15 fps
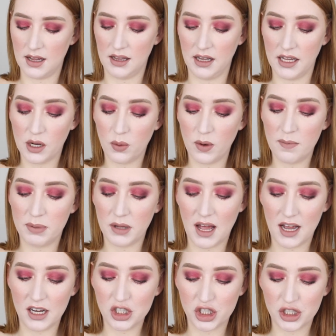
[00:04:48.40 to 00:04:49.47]
liquid
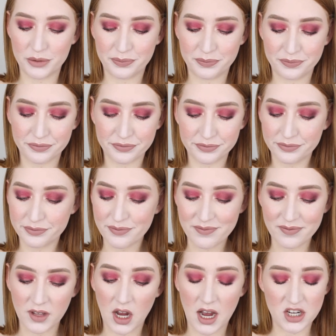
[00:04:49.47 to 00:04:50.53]
blush,
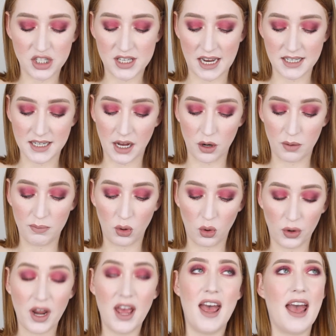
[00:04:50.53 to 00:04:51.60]
I just had to get on
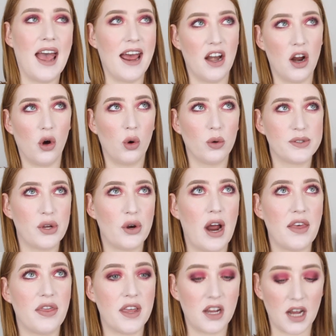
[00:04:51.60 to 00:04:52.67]
board. And also
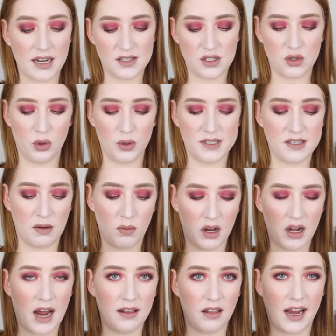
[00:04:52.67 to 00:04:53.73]
I think I saw
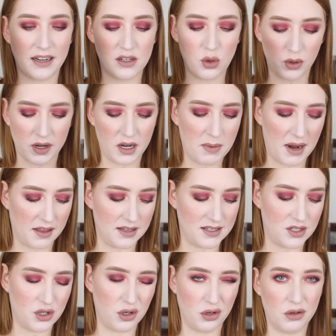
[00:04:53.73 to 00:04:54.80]
someone I like talking about
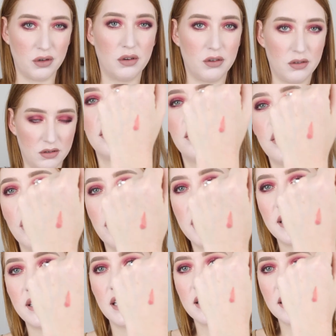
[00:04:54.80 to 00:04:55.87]
this too. So
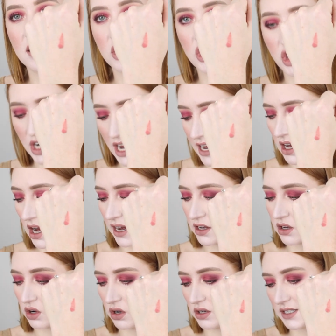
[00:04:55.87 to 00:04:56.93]
this is the shade I
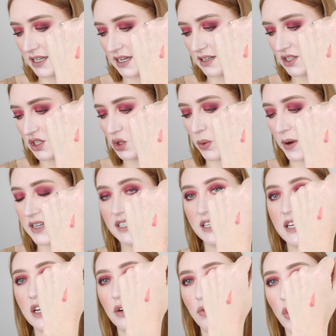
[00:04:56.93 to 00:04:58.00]
got. It's
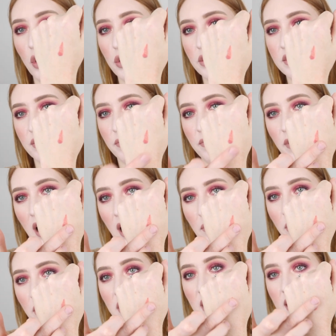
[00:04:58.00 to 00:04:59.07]
20 Rose
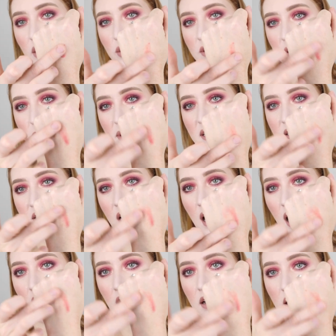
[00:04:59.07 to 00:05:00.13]
Vibrant. It looks a bit
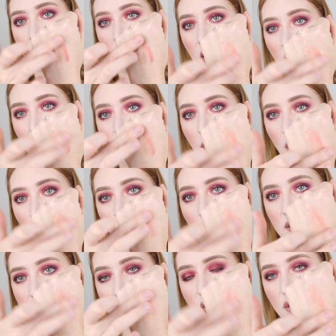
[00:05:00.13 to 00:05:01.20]
dark, but
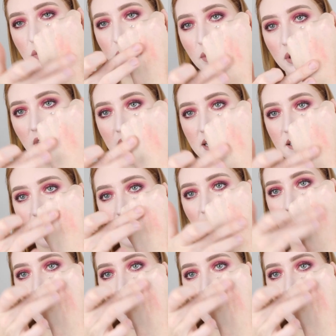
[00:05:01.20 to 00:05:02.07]
once you blend it